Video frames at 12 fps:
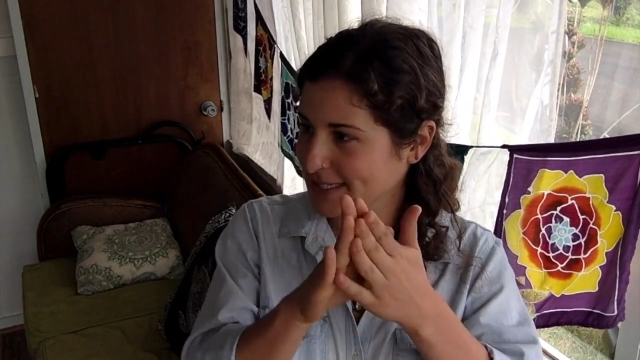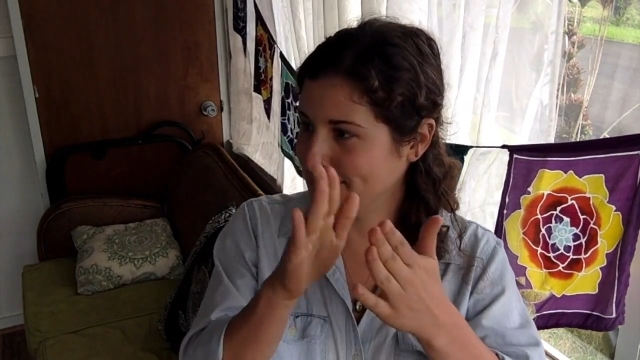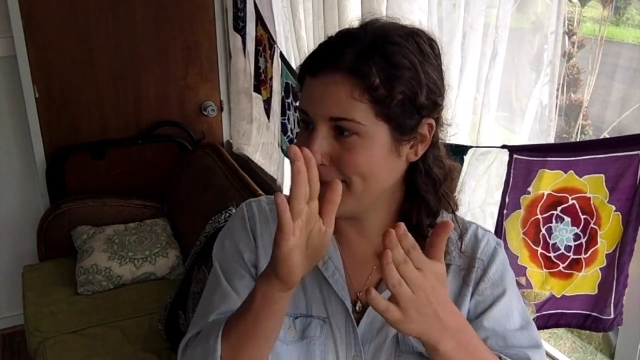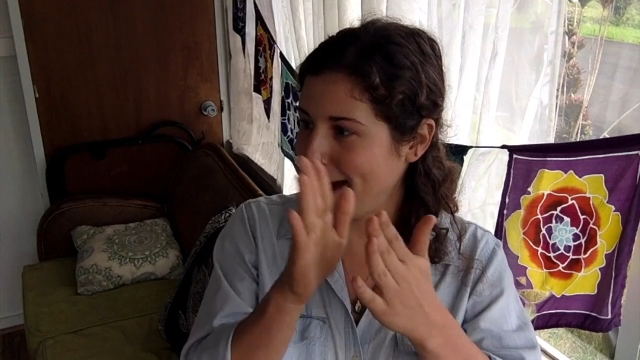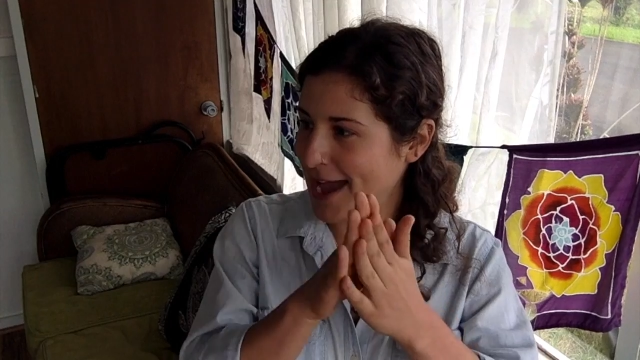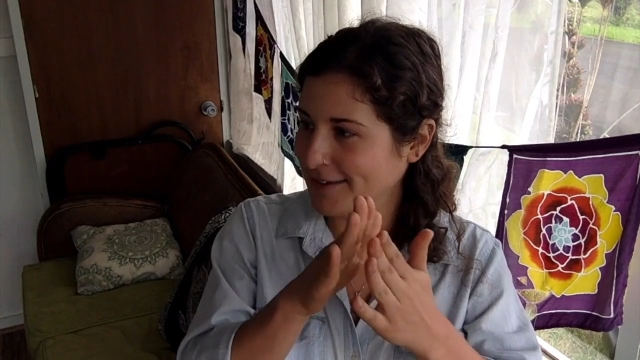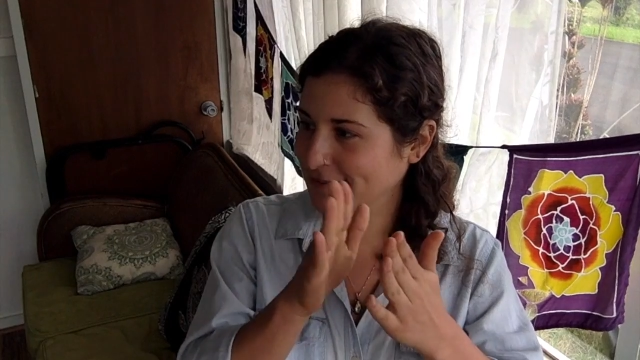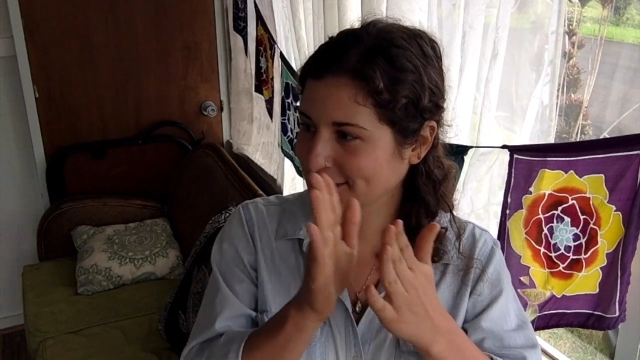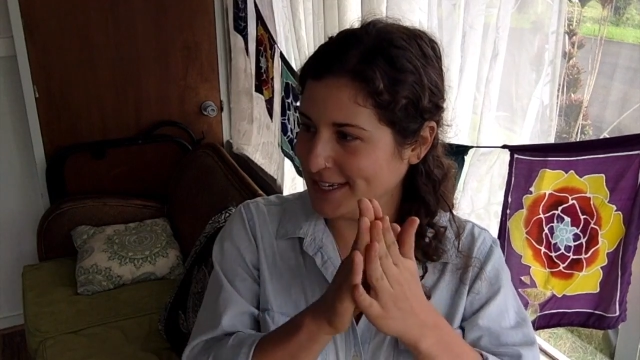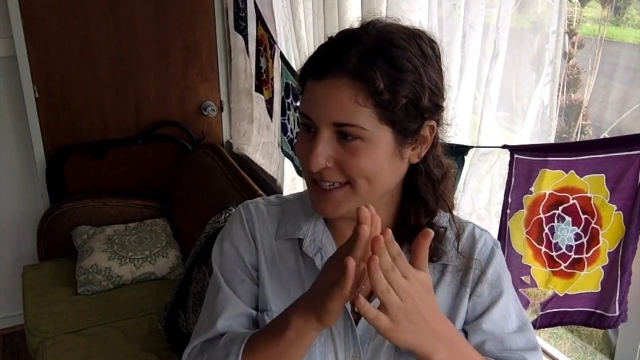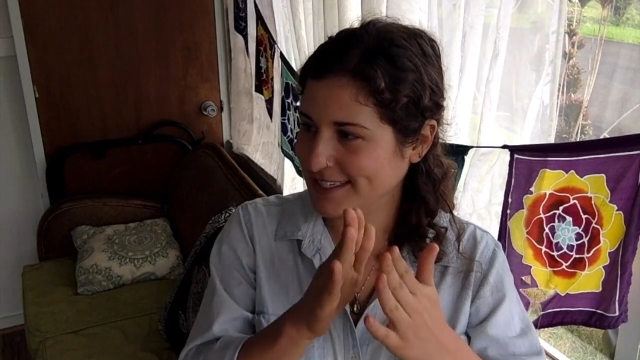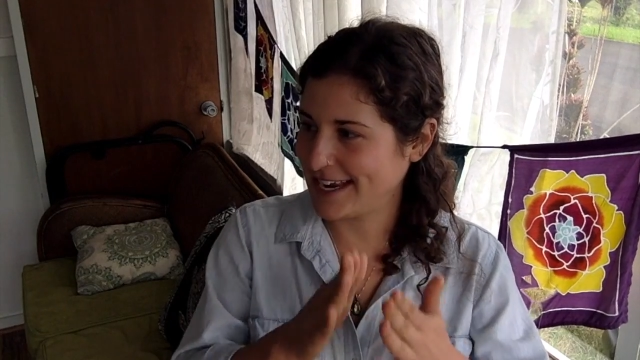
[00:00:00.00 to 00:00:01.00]

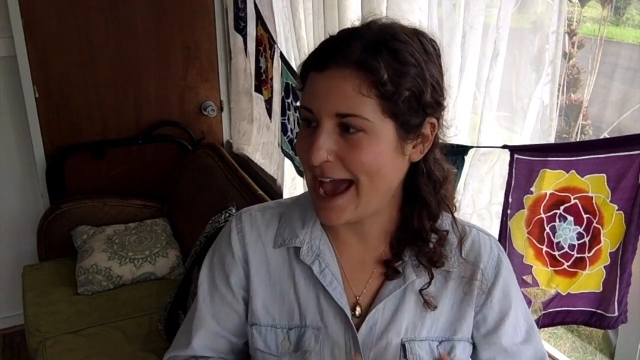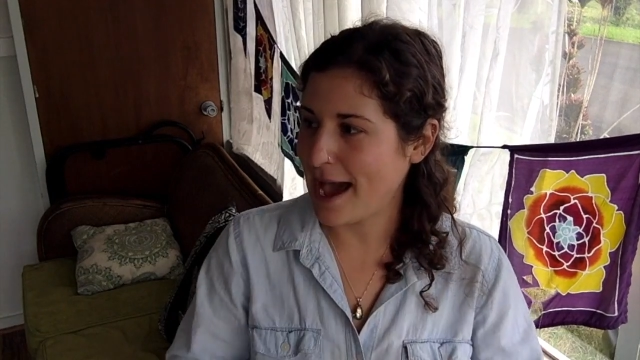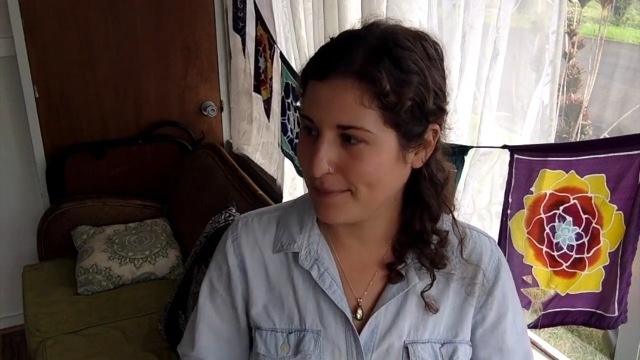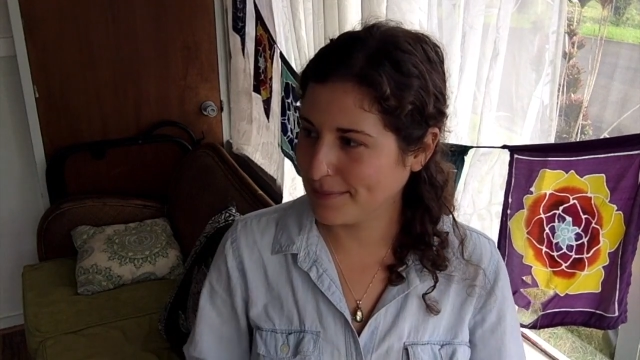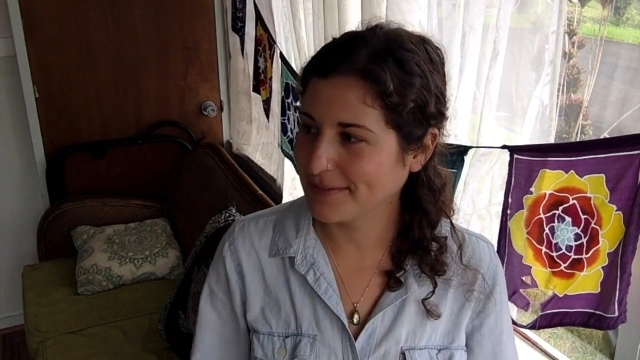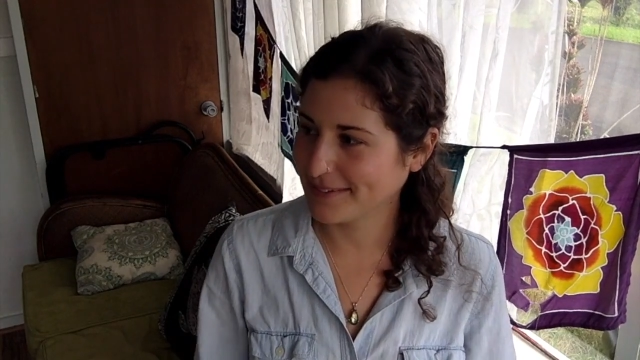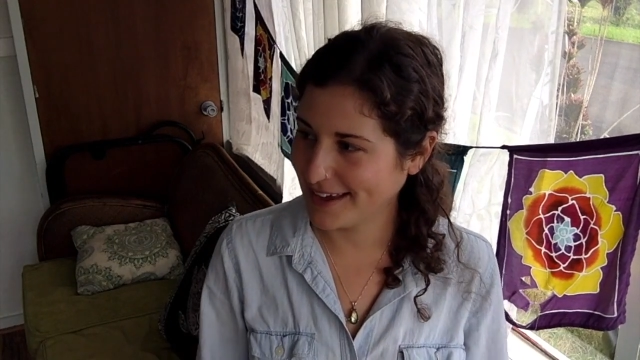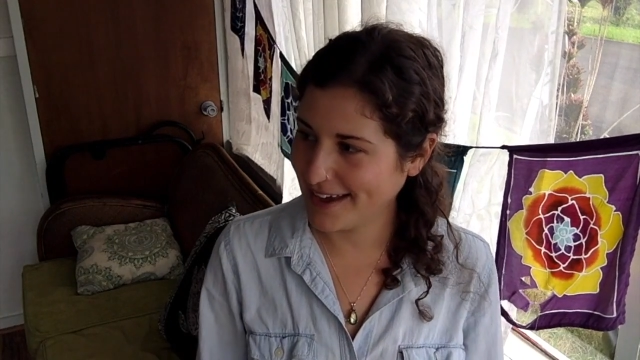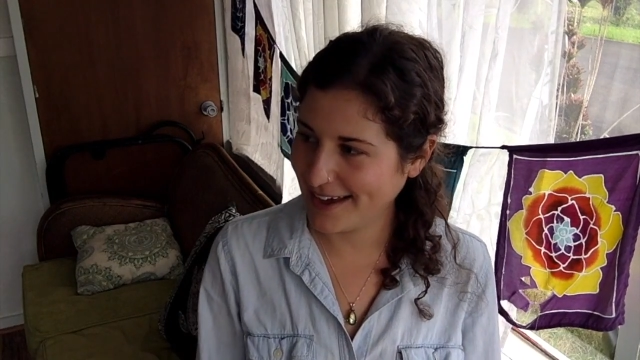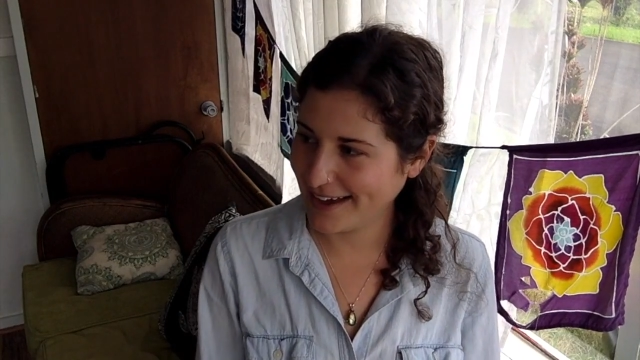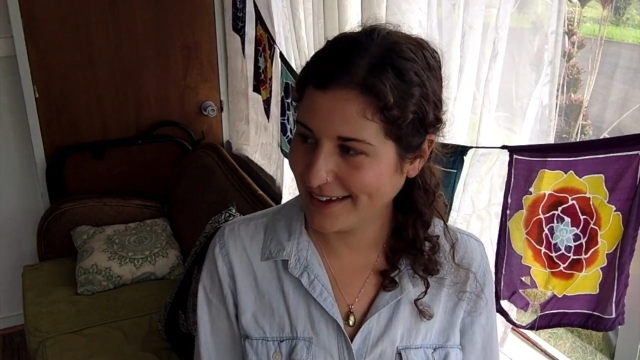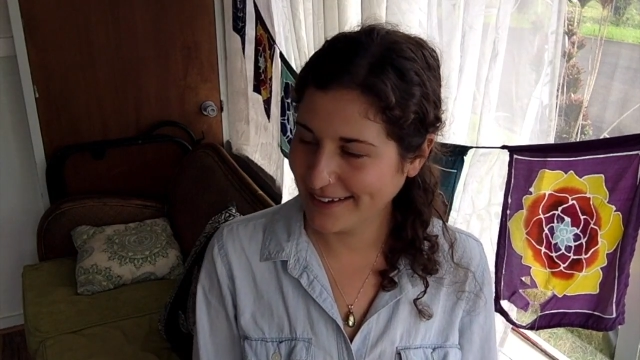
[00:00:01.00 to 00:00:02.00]
mindfulness tap.
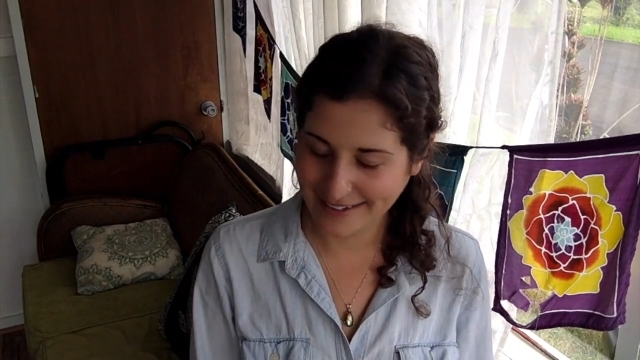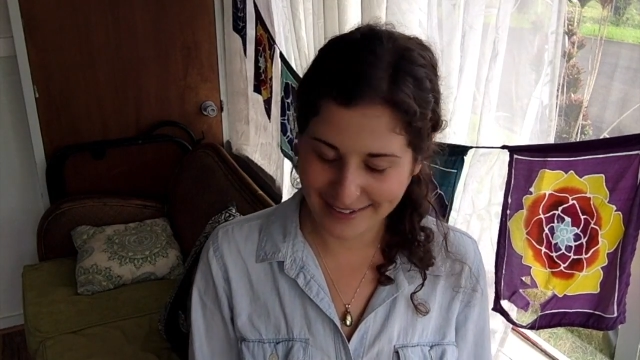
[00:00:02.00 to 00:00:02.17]
Yeah.